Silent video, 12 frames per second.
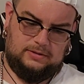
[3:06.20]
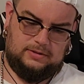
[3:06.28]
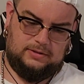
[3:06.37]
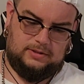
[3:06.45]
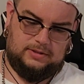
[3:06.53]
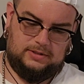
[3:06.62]

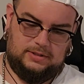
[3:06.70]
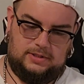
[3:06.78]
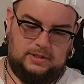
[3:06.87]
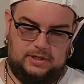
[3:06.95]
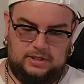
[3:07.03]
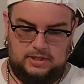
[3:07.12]
Let's
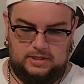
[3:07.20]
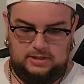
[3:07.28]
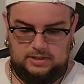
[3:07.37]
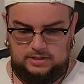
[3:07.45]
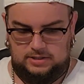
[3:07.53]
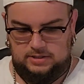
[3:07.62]

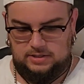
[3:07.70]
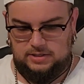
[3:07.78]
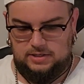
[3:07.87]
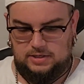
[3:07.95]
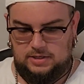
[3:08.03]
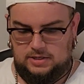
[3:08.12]
see.
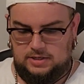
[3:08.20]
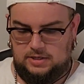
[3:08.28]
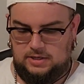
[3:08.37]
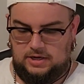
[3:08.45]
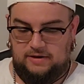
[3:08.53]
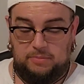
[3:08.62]

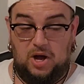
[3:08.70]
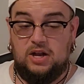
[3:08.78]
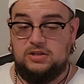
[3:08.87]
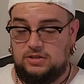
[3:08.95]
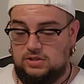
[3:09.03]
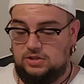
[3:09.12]
I bought